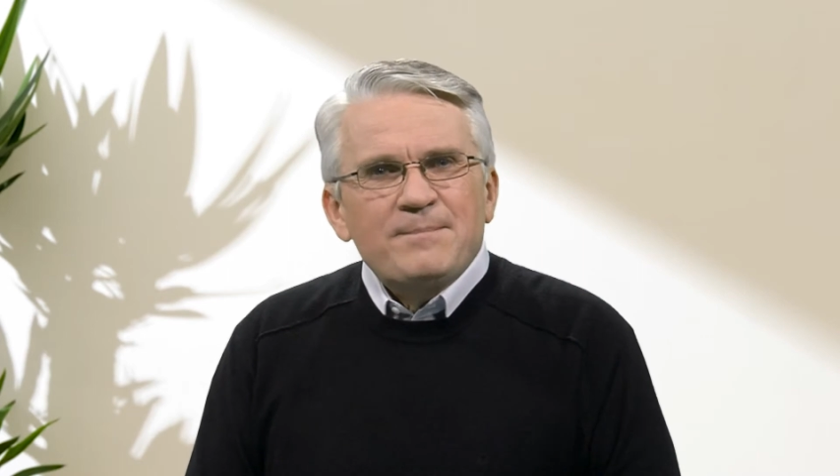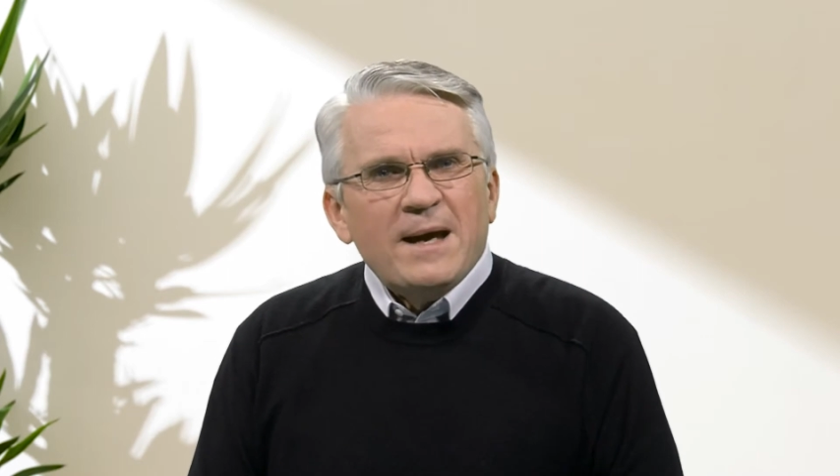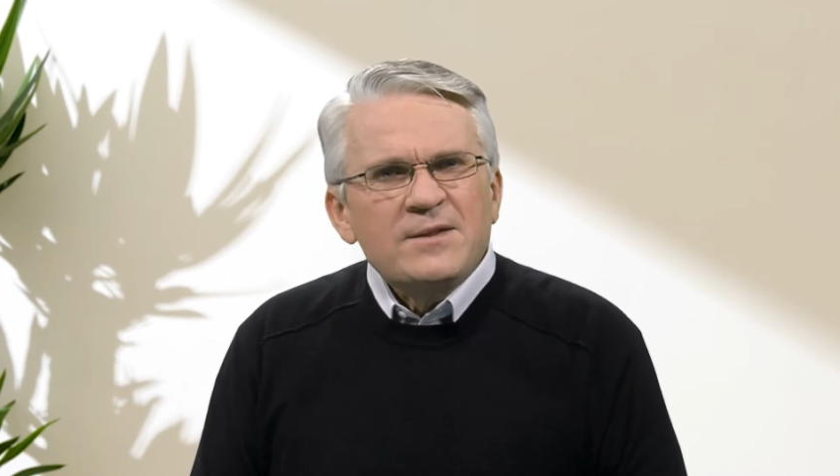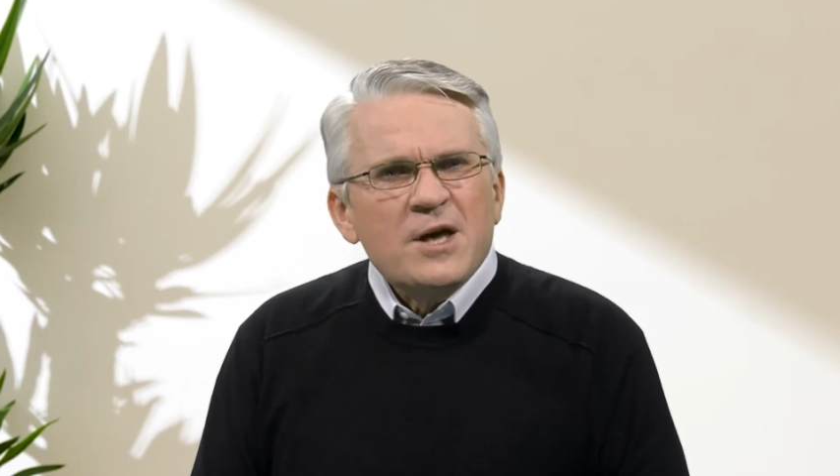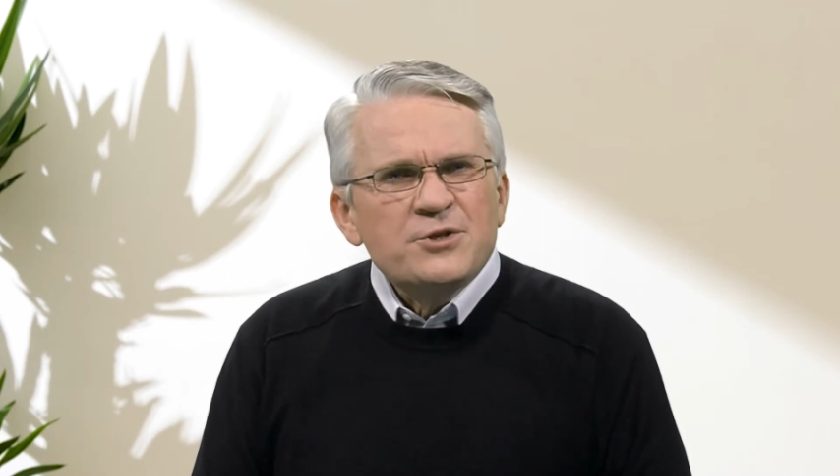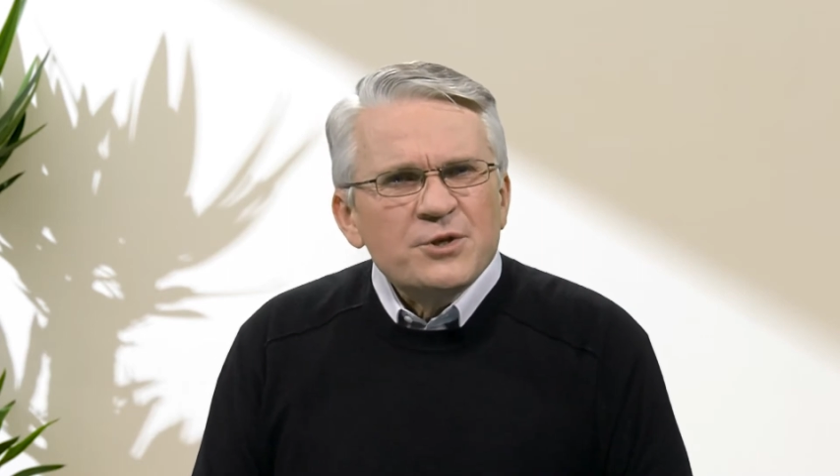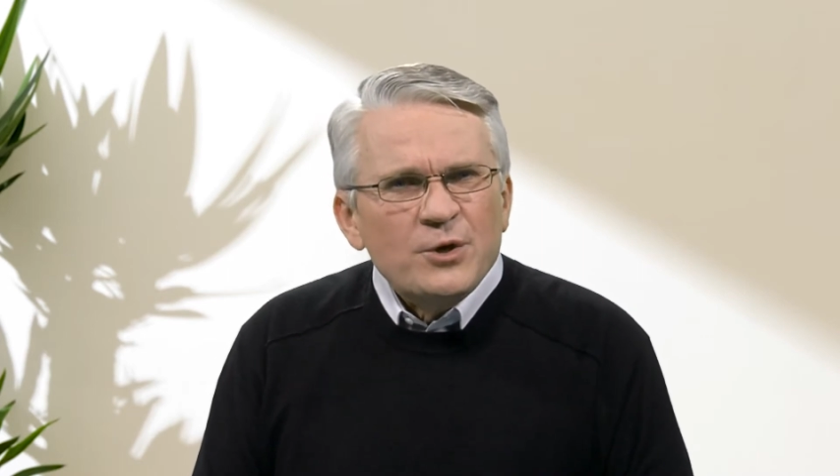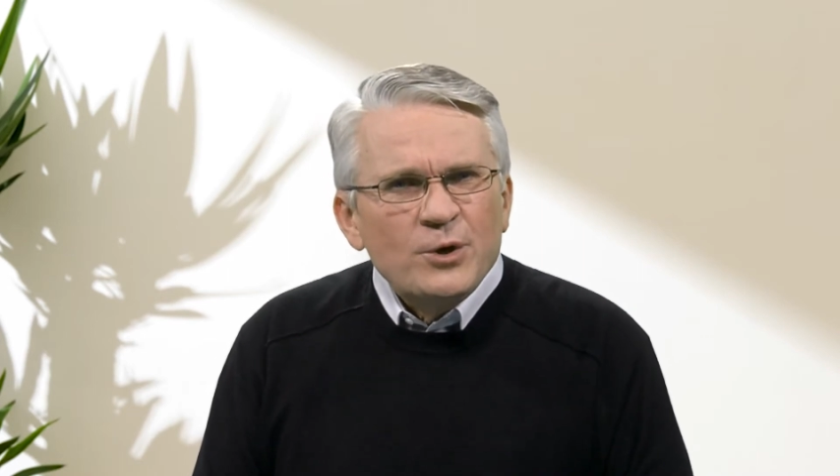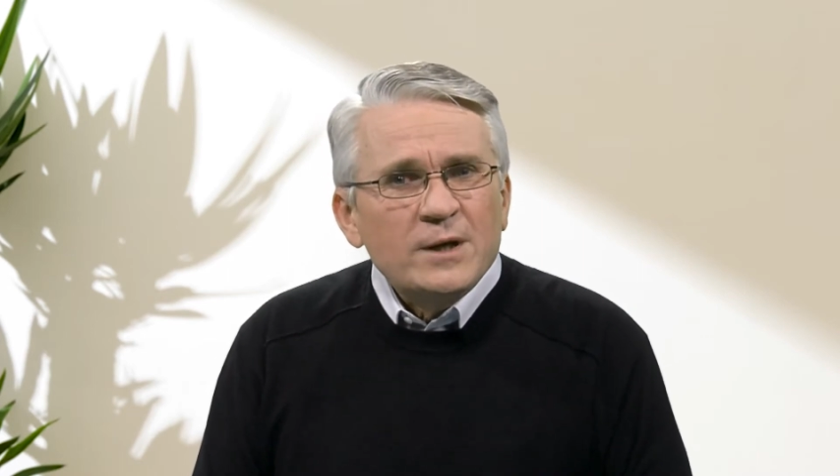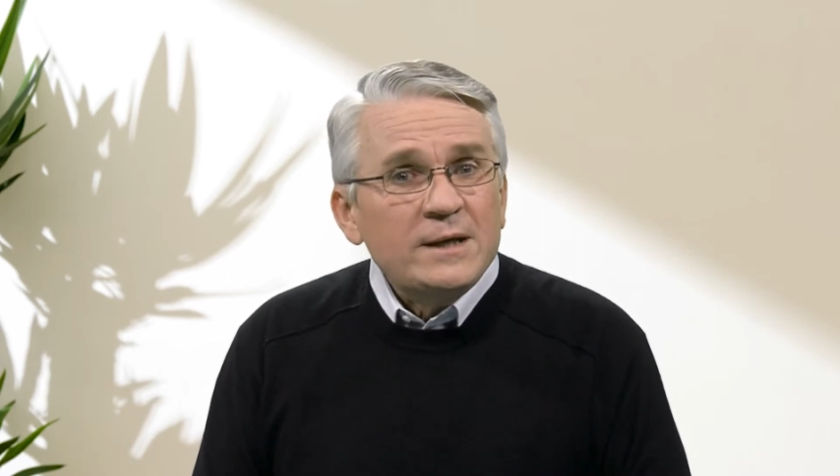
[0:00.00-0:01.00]
Back in those
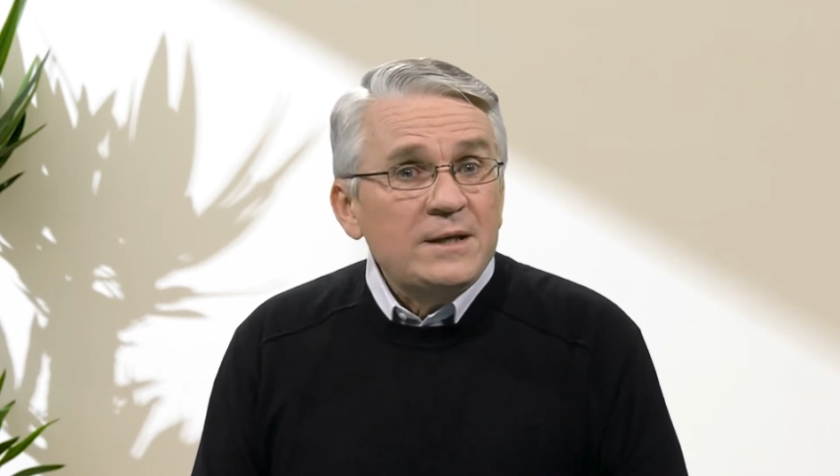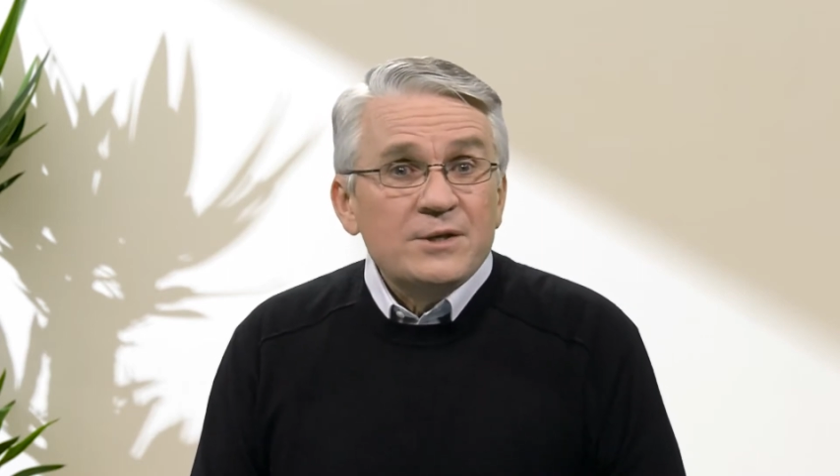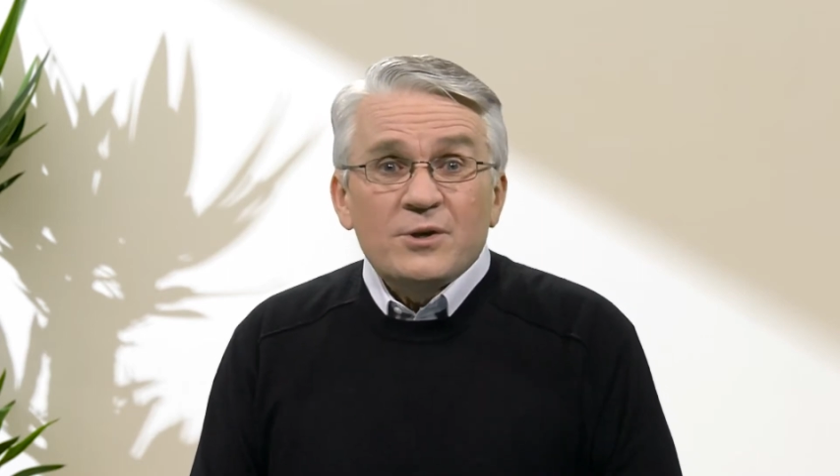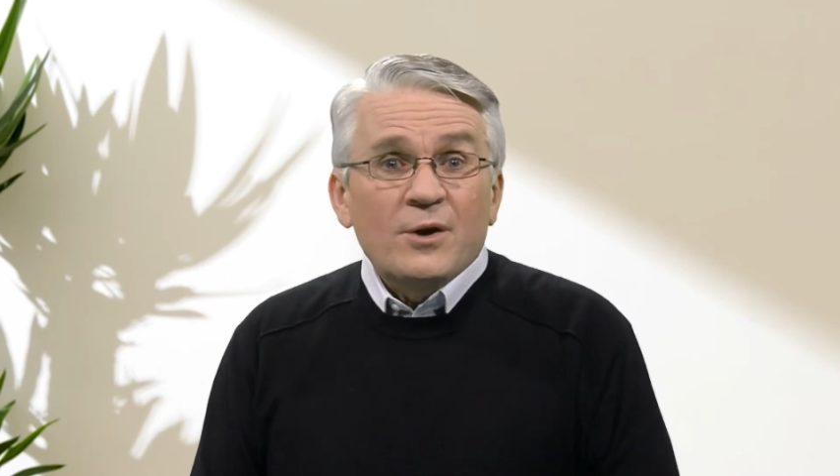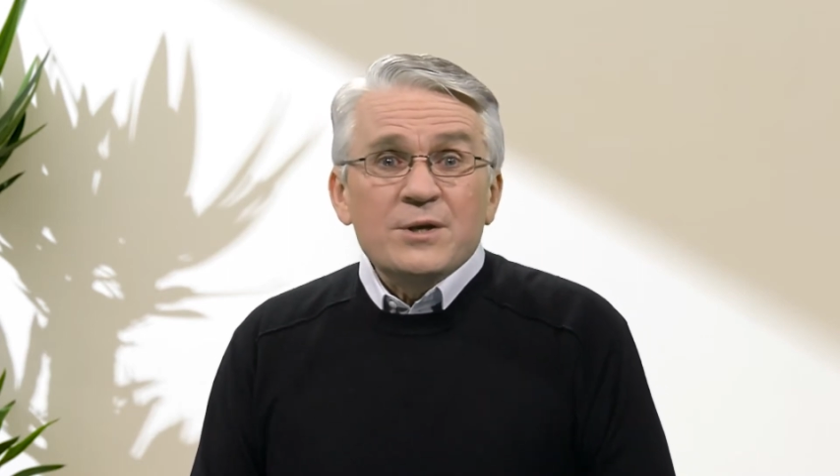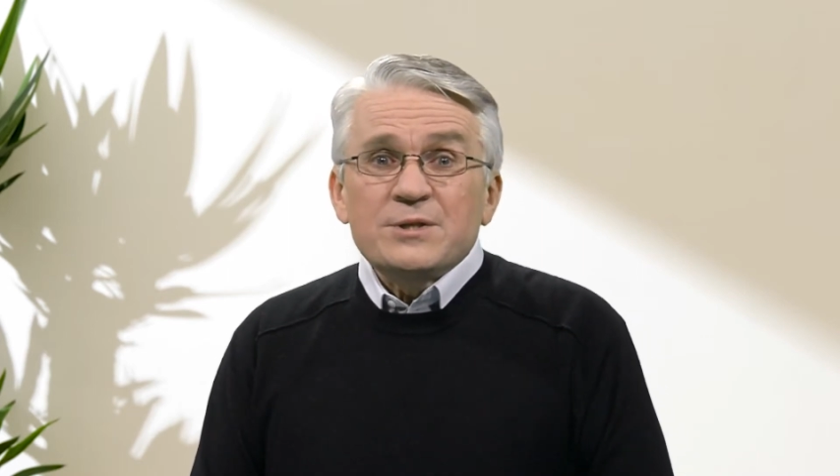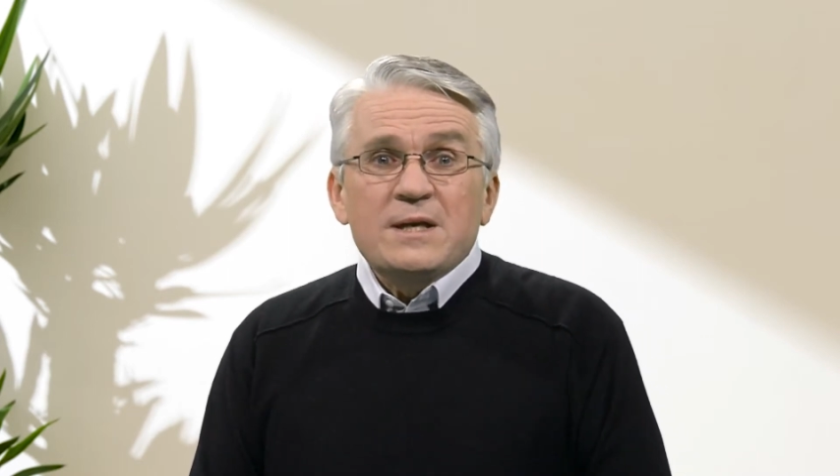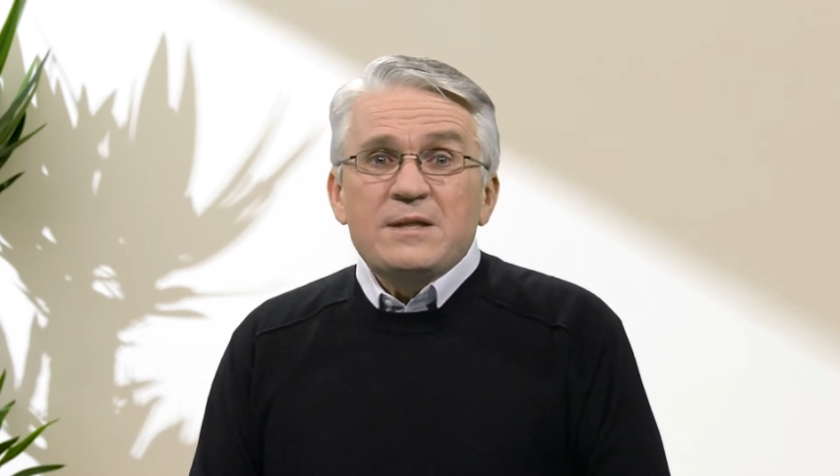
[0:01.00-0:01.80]
early years, honestly,